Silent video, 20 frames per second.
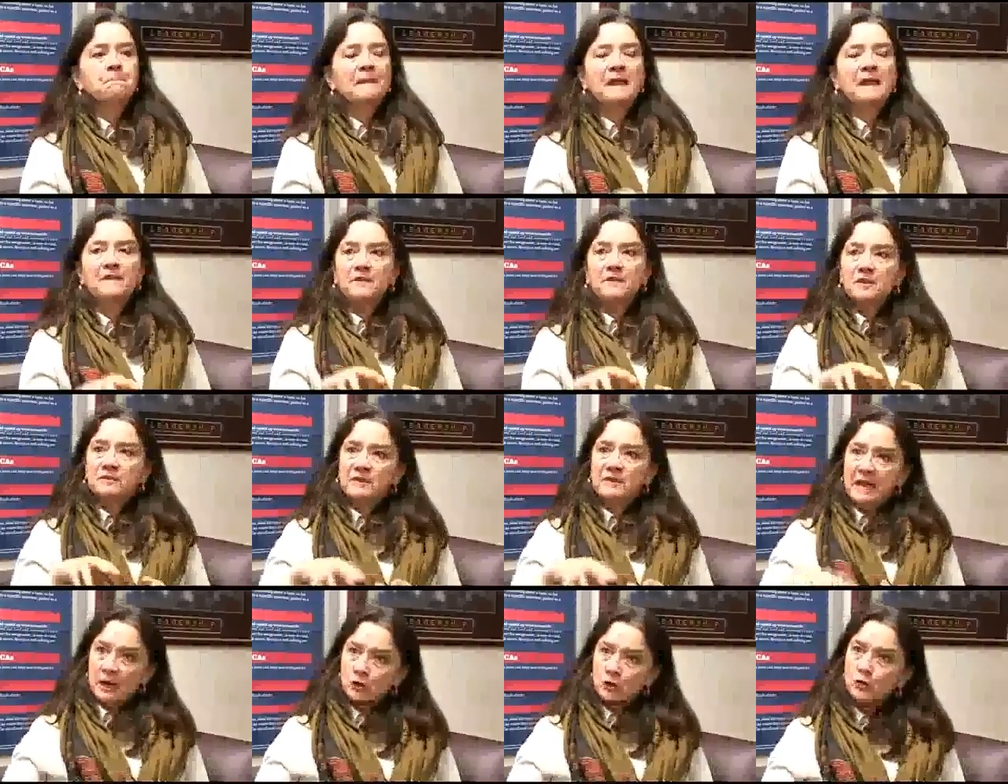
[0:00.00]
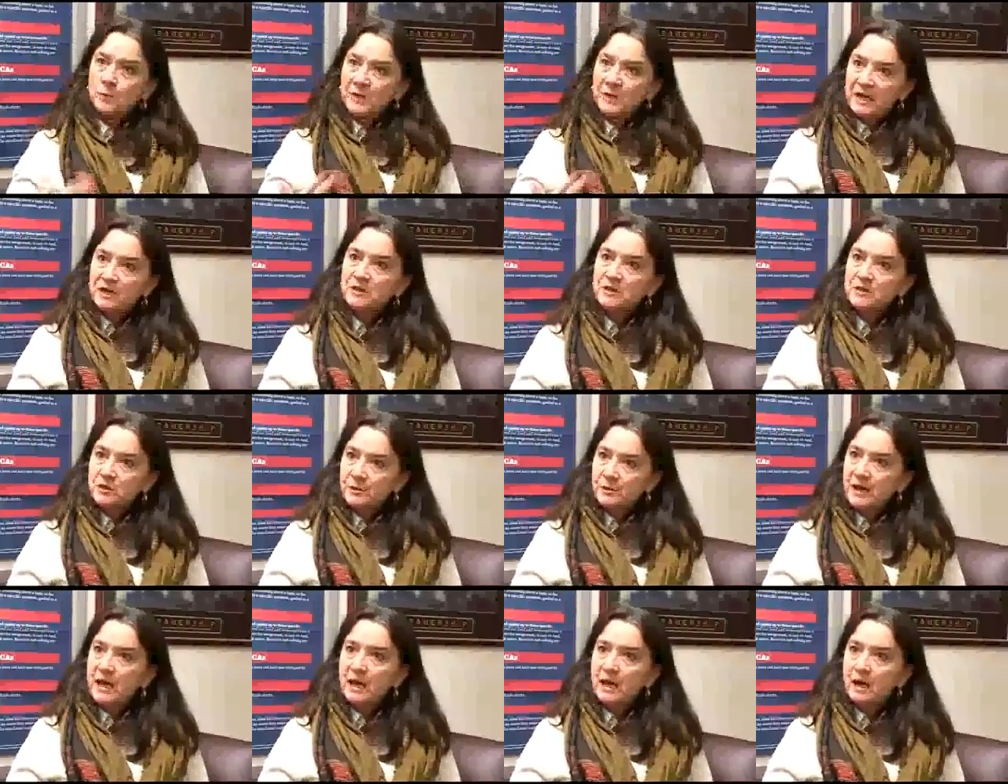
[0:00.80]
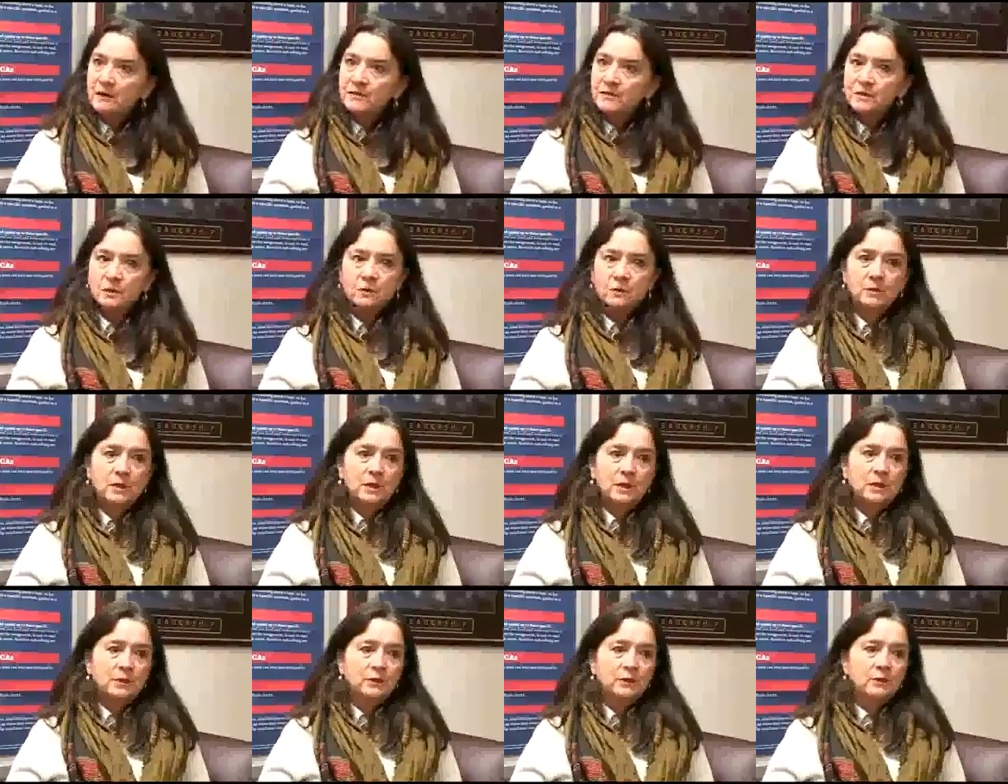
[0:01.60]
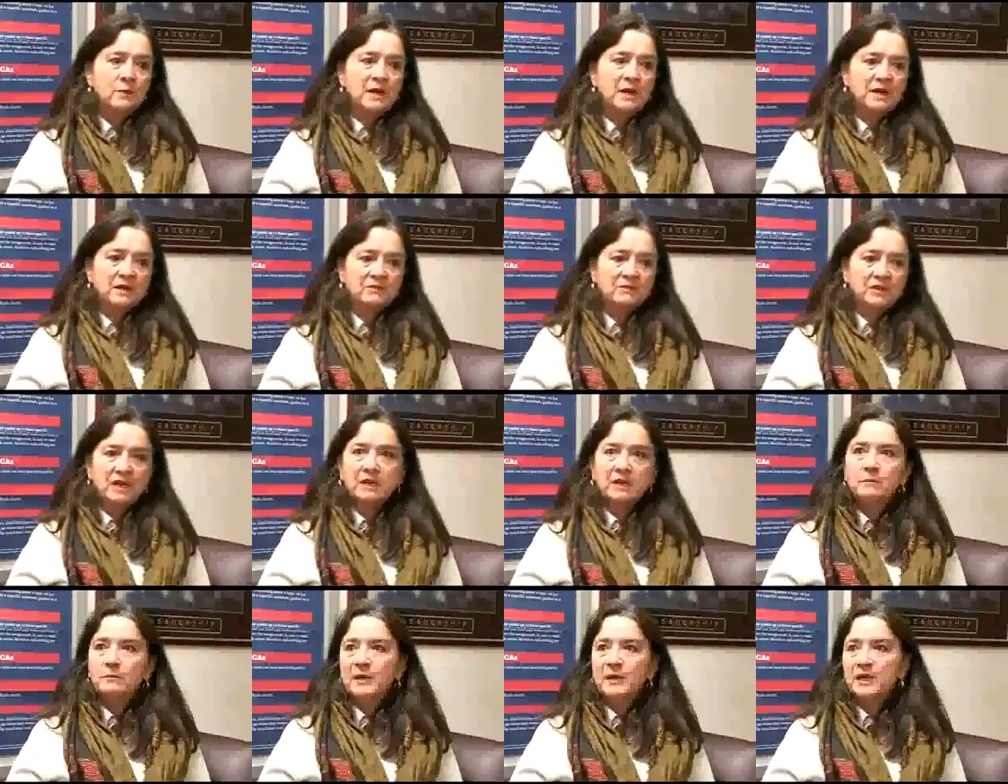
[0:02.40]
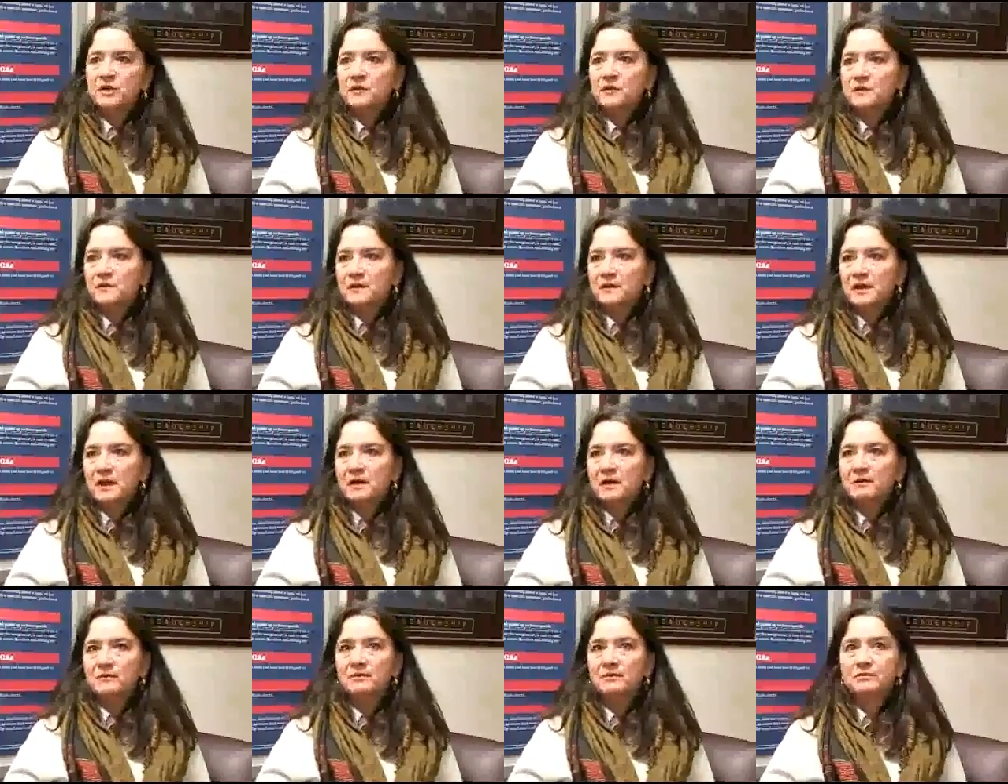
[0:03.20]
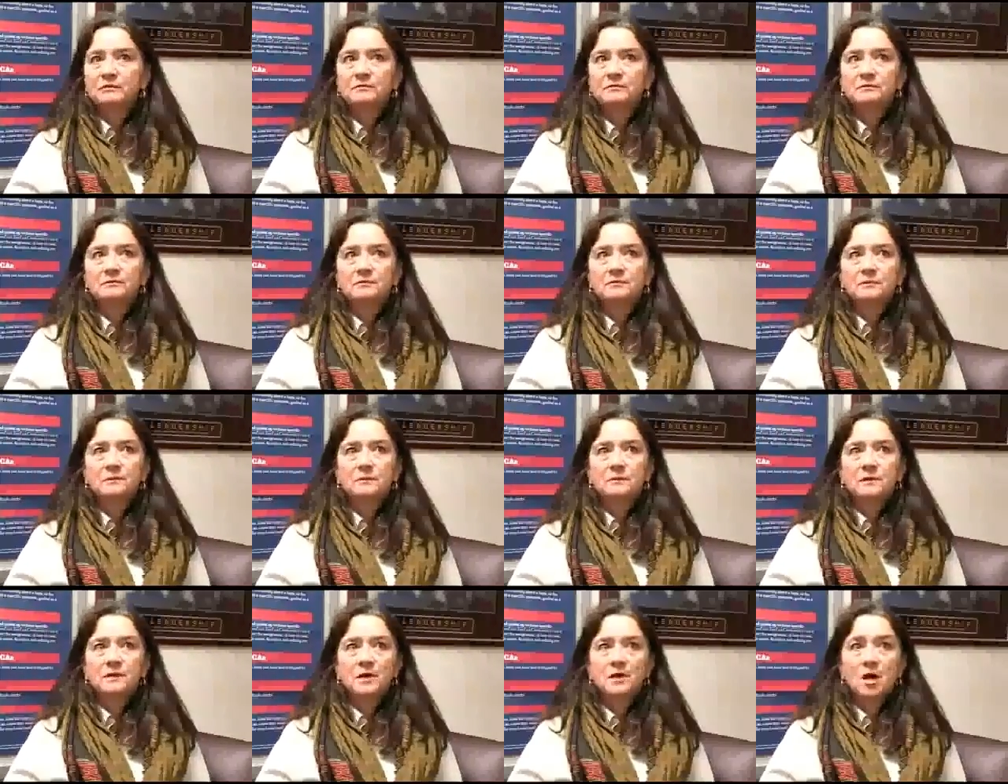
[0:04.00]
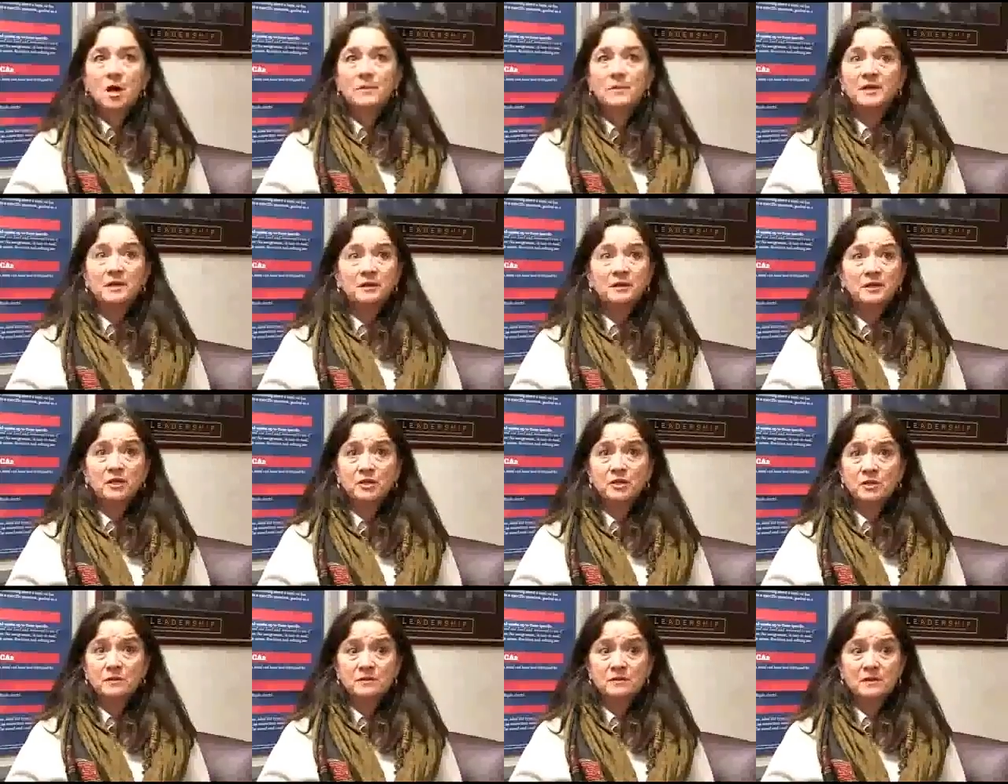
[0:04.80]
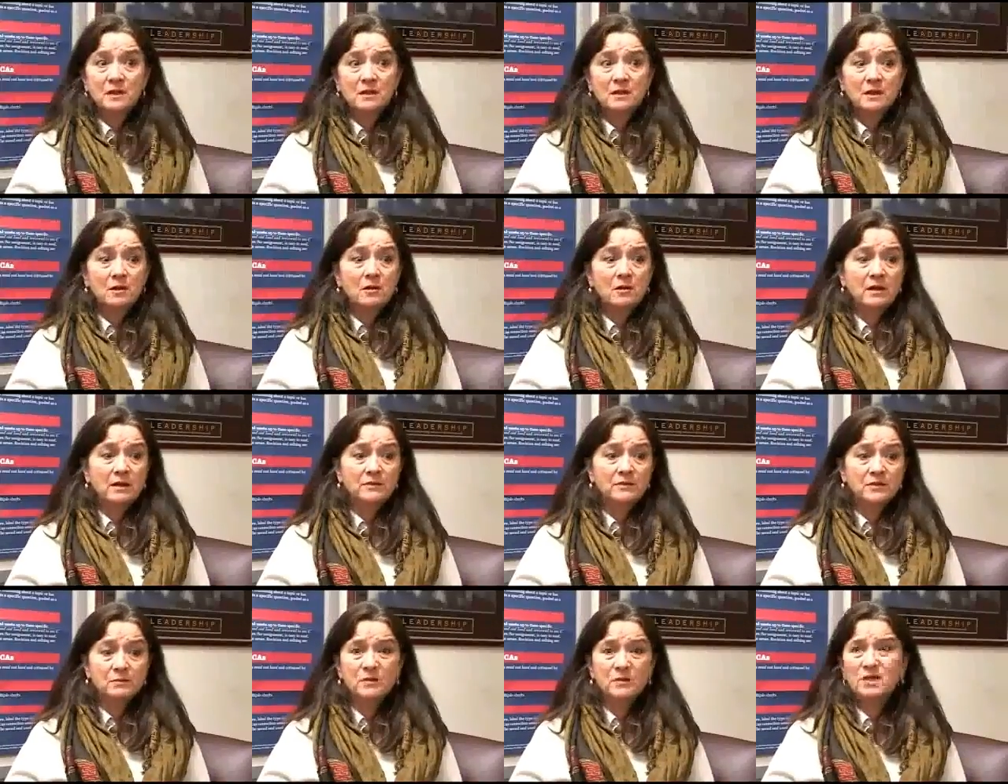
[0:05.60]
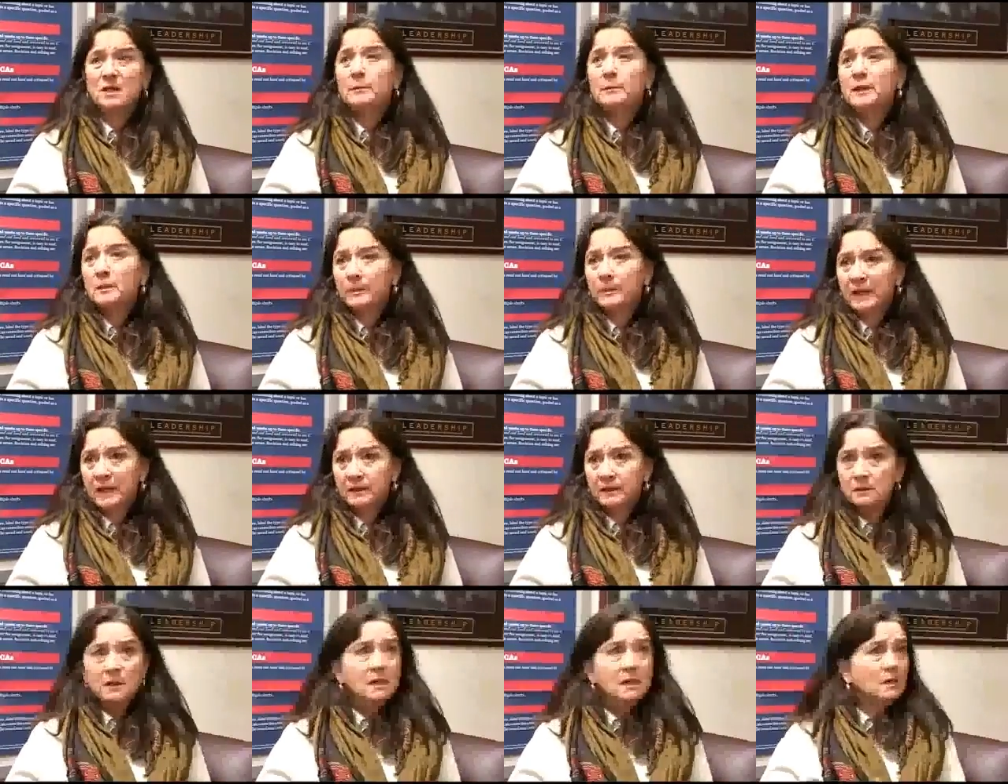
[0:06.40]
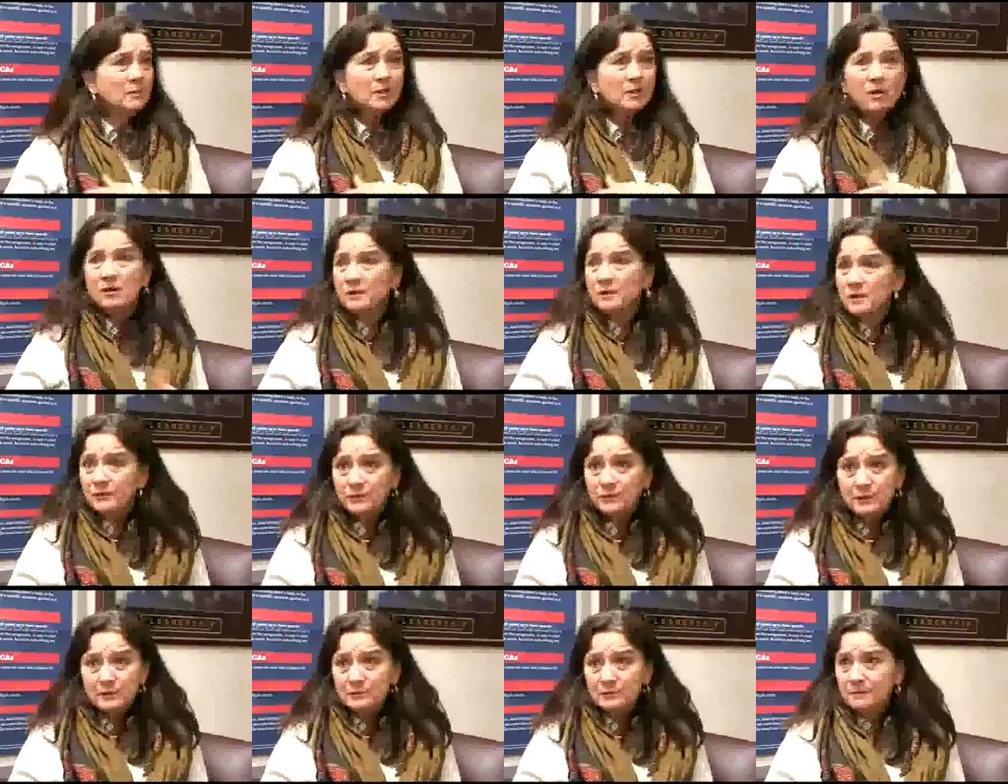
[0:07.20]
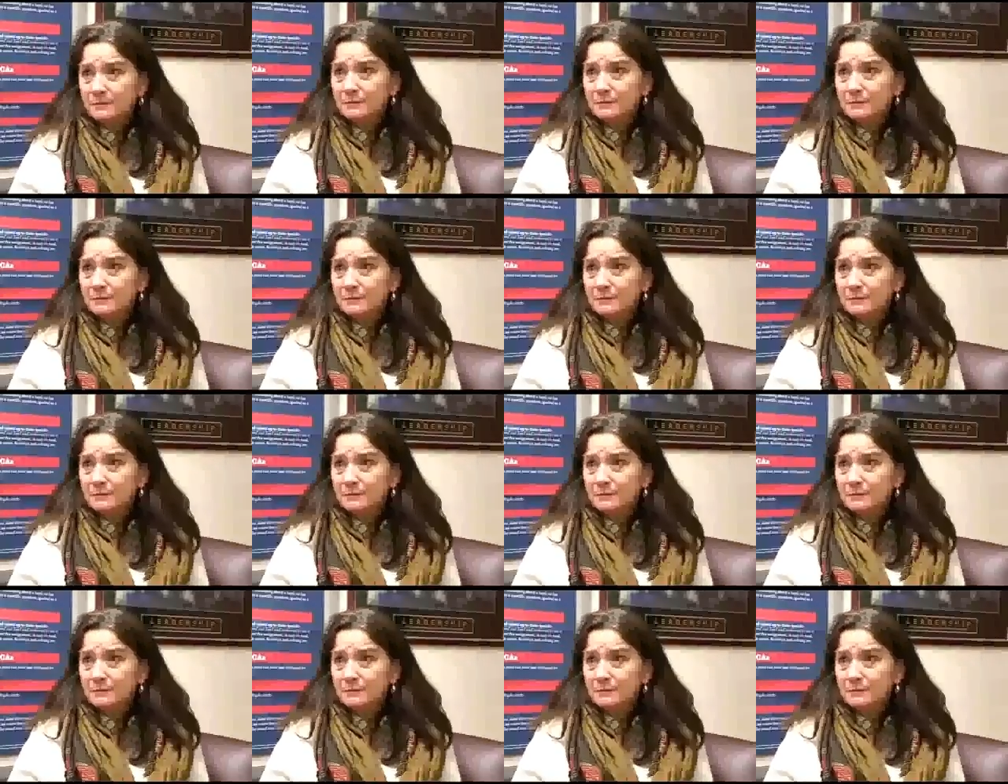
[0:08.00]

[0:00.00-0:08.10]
and the actual patients you have. So you might have 10 patients that have a common condition. Say they all have some stomach pain. They're all different.